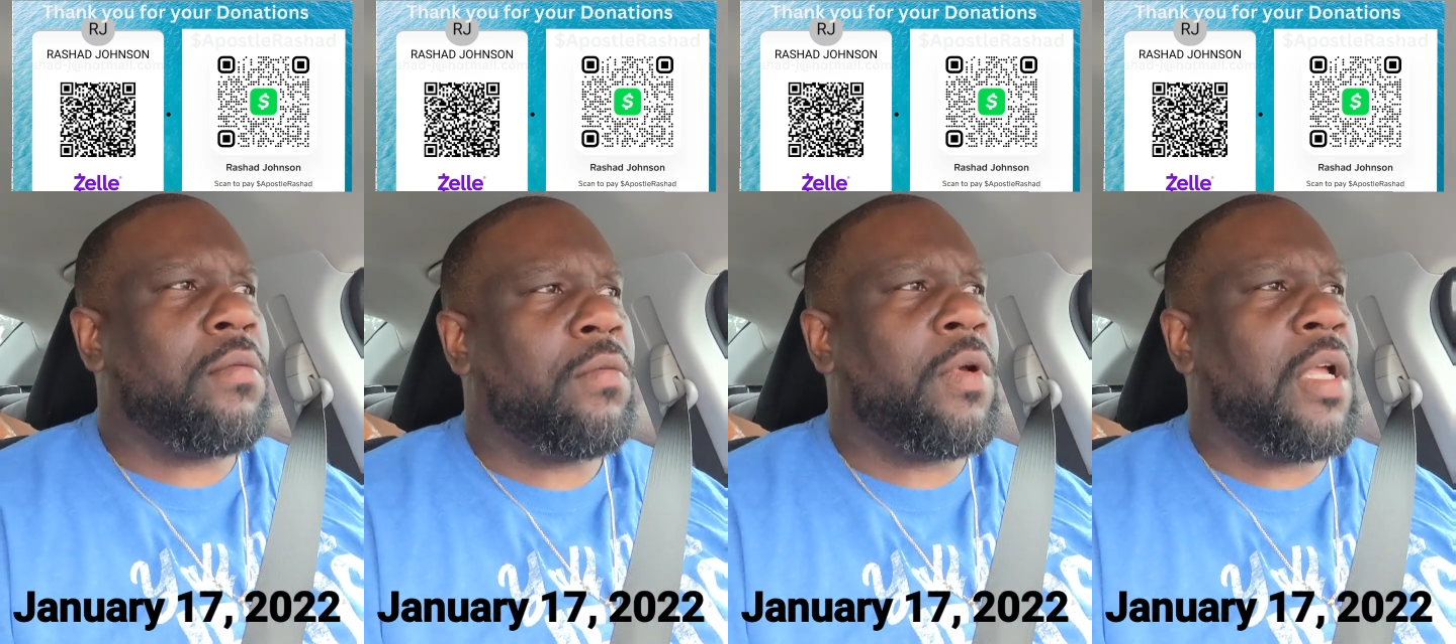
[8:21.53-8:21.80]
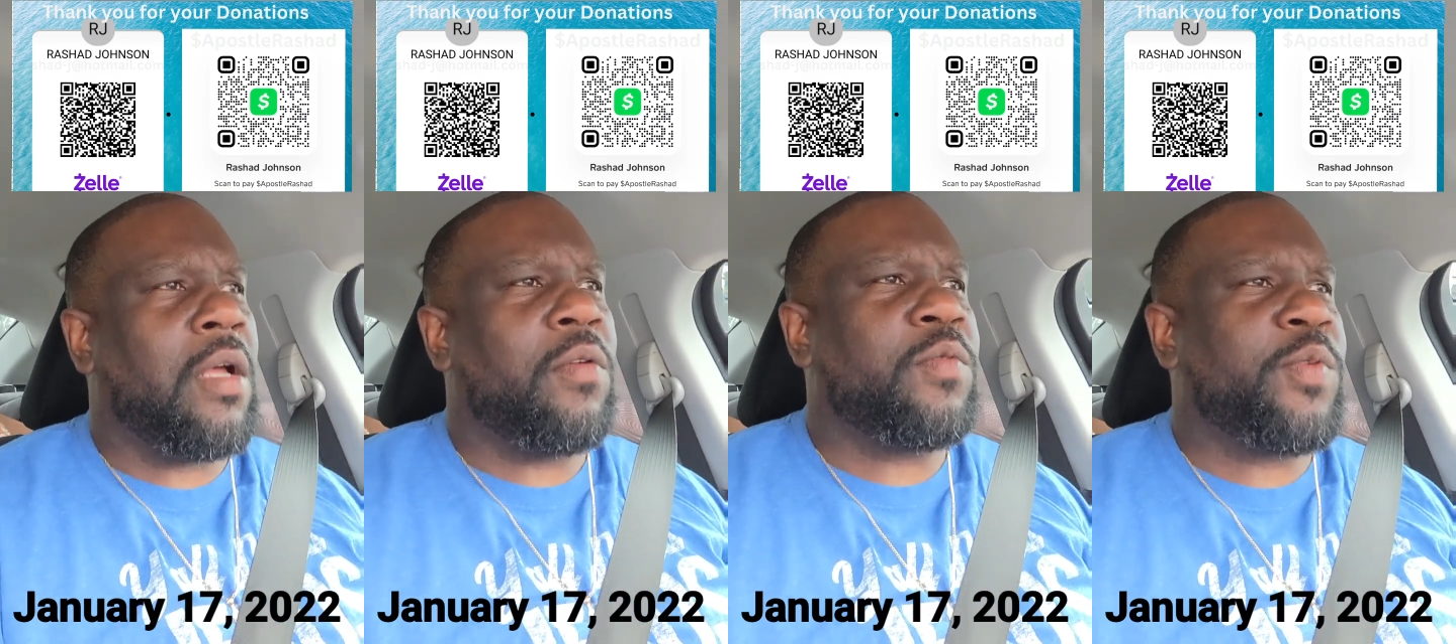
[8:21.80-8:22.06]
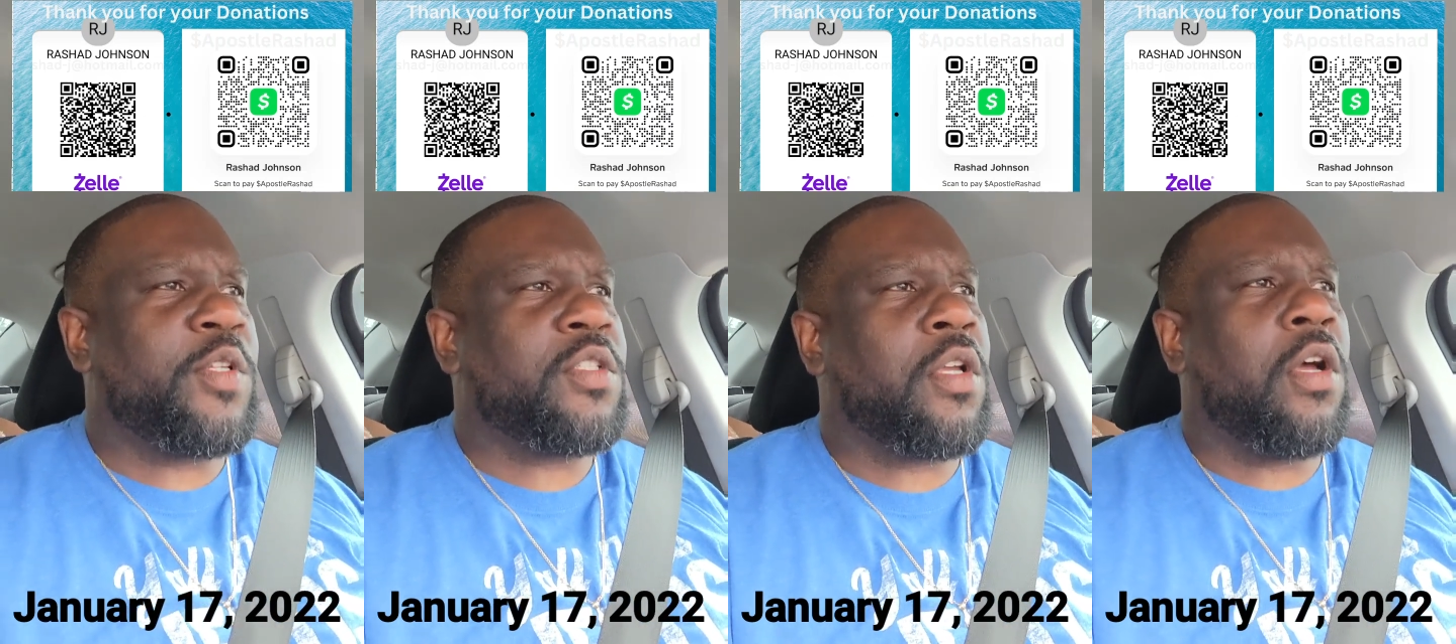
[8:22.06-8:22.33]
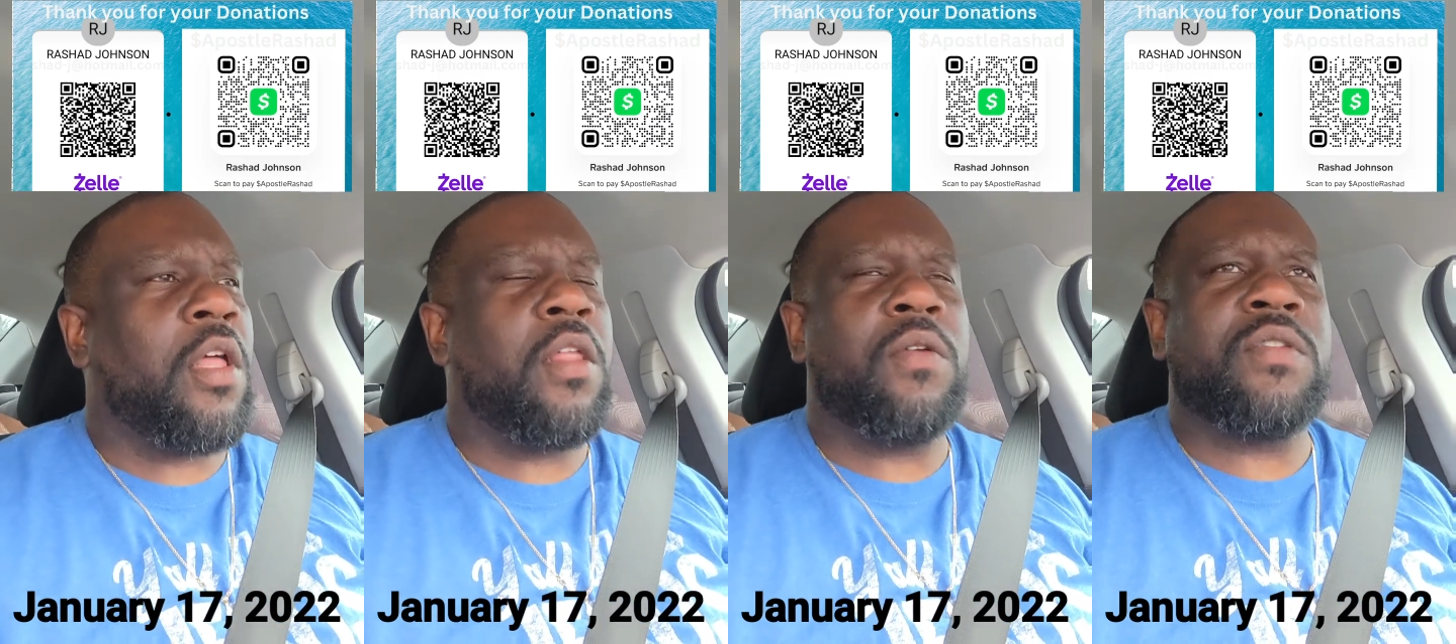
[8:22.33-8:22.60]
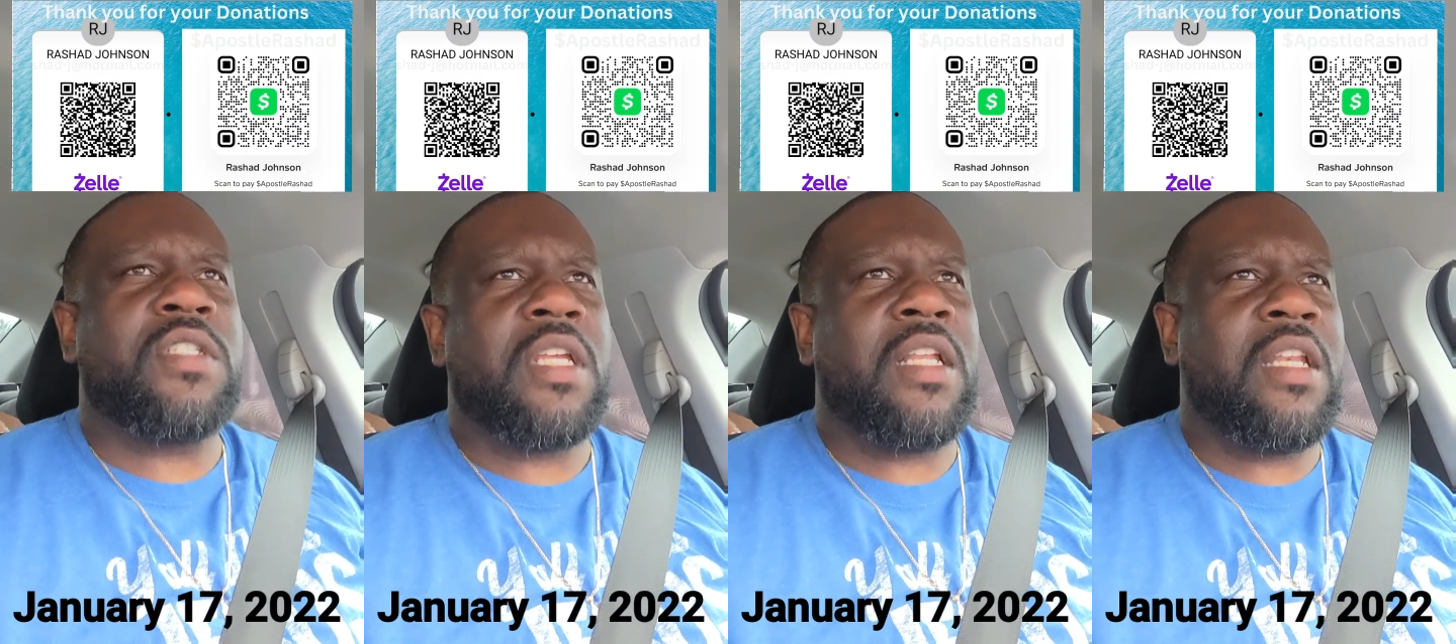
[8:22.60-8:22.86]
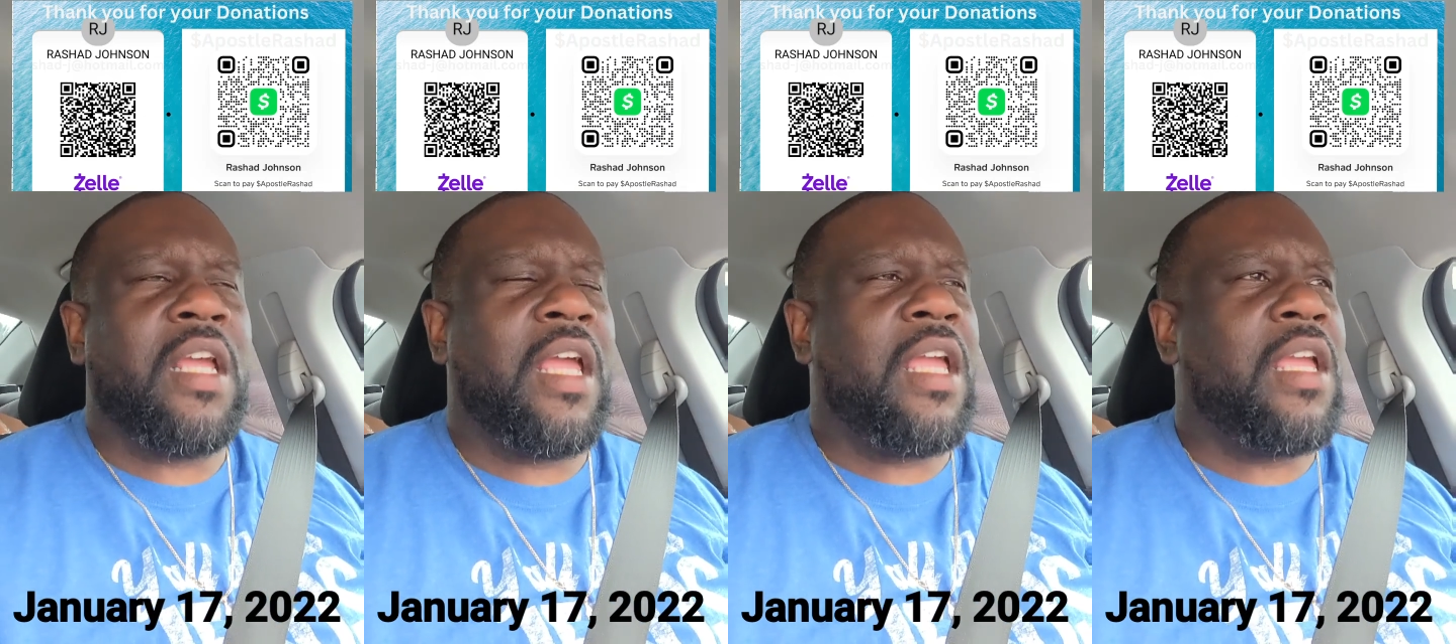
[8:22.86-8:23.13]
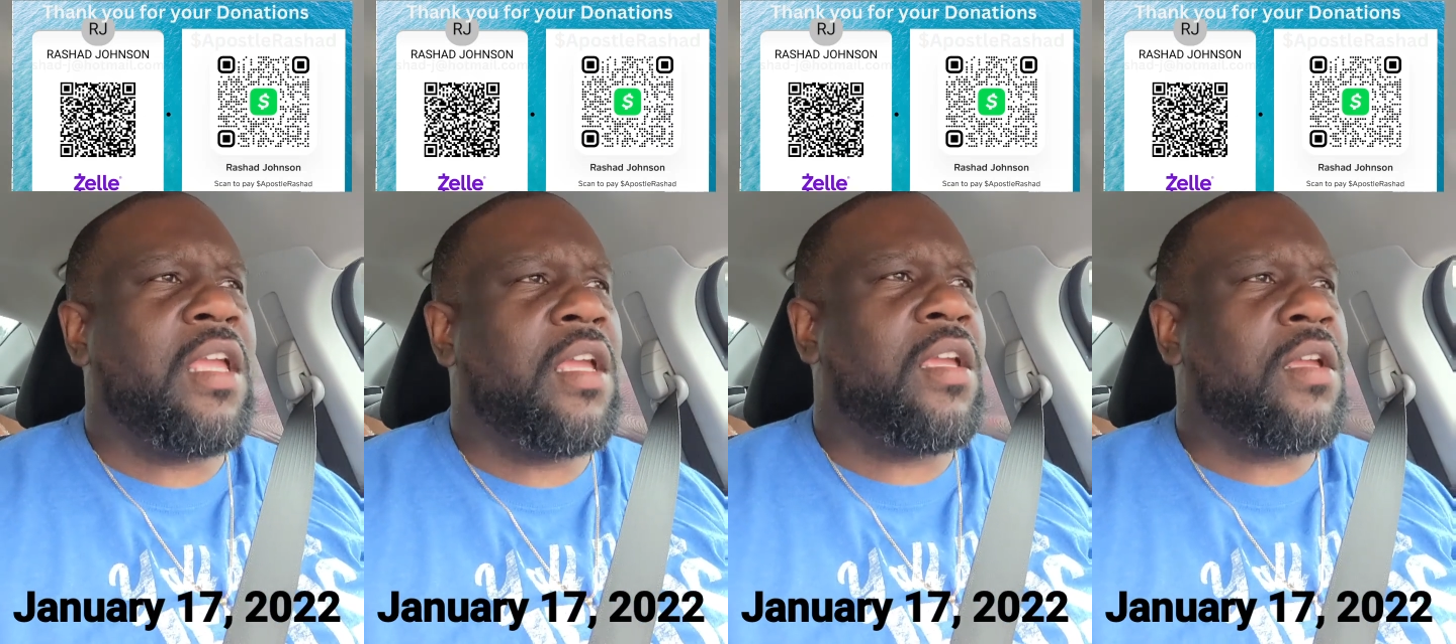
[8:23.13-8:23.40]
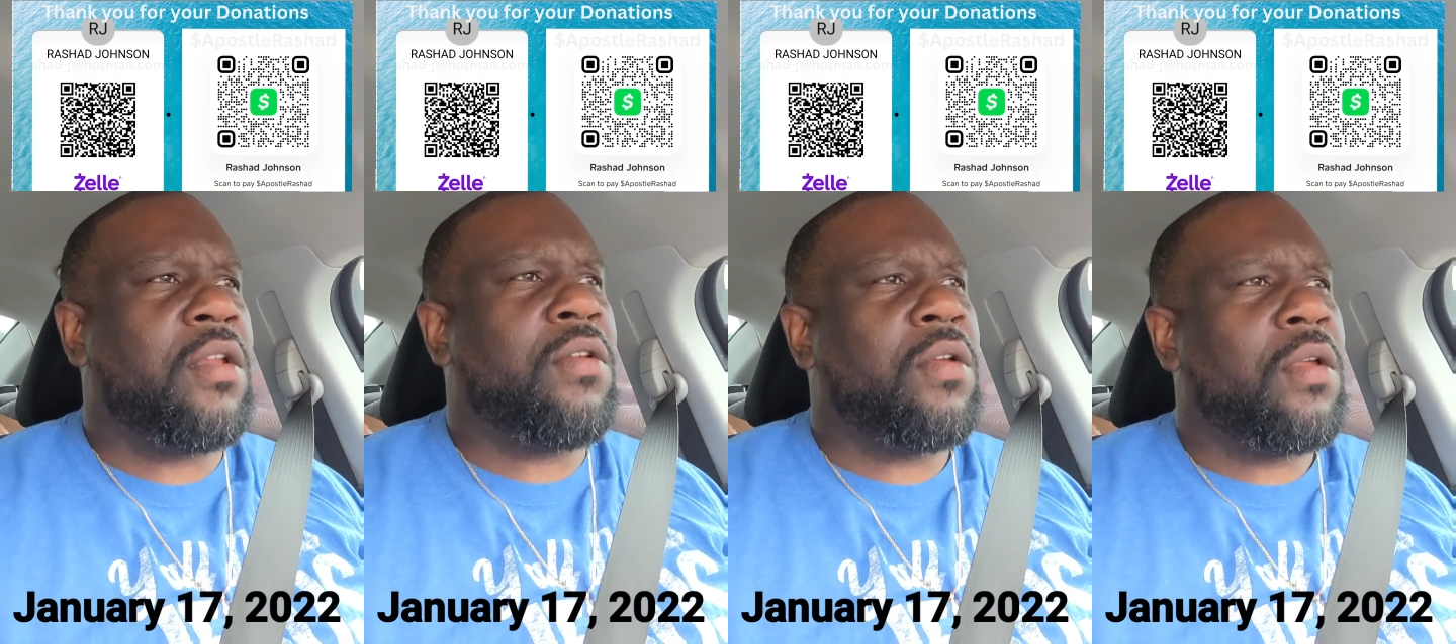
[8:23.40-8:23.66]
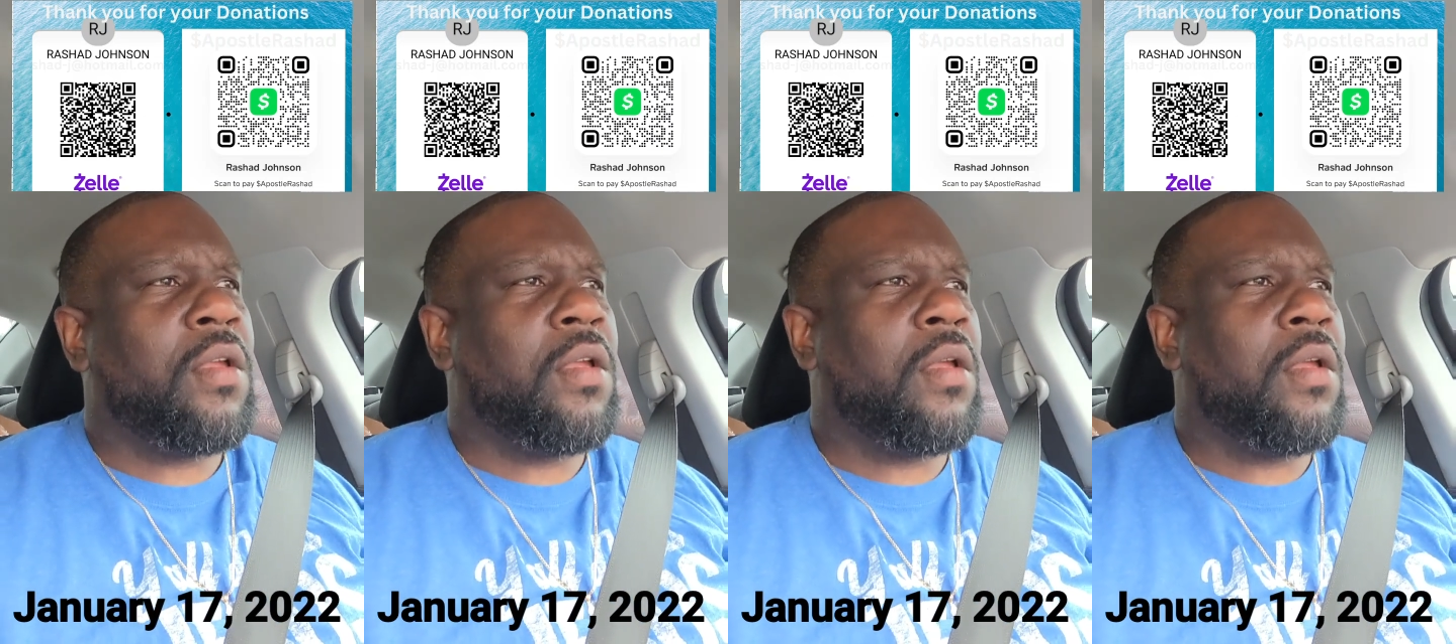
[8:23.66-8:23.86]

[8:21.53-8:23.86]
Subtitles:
well, I was supposed to call on Sunday, and,